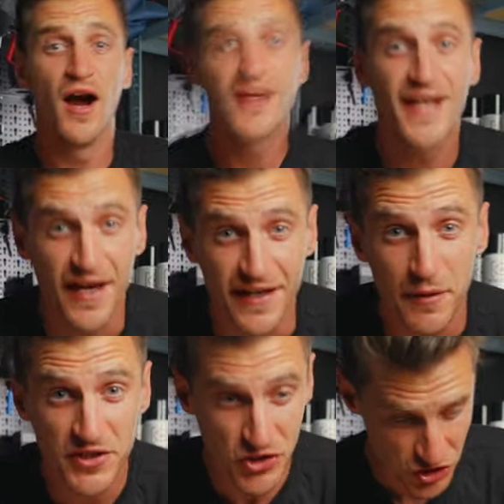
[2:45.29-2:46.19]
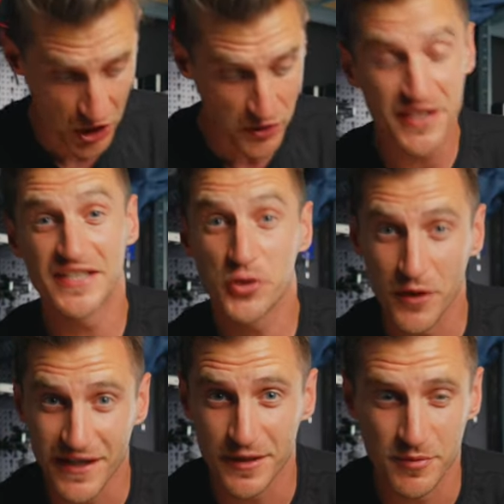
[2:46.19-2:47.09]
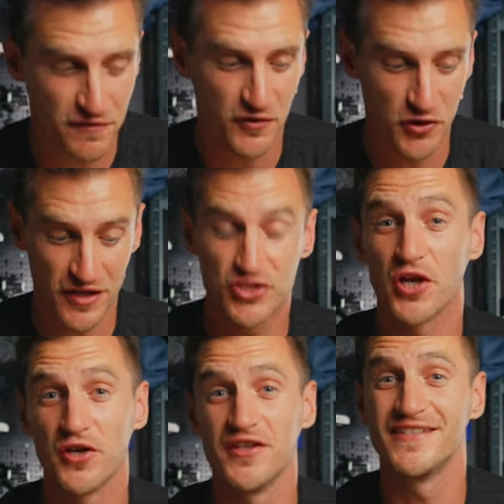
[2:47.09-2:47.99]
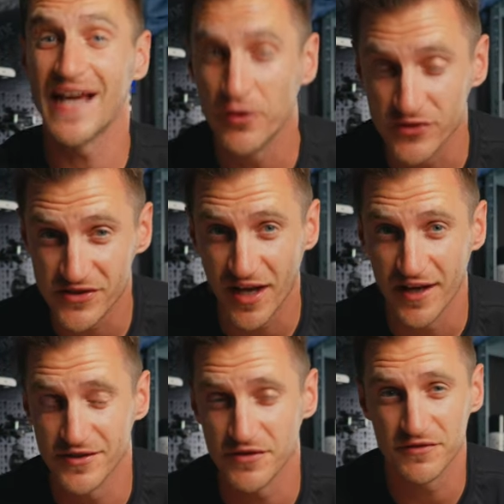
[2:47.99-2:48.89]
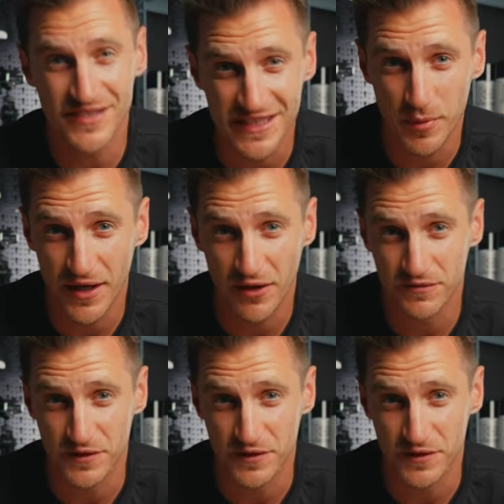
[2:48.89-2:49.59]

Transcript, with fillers: Okay, let me just show you this quickly before I show you the downsides of a CPL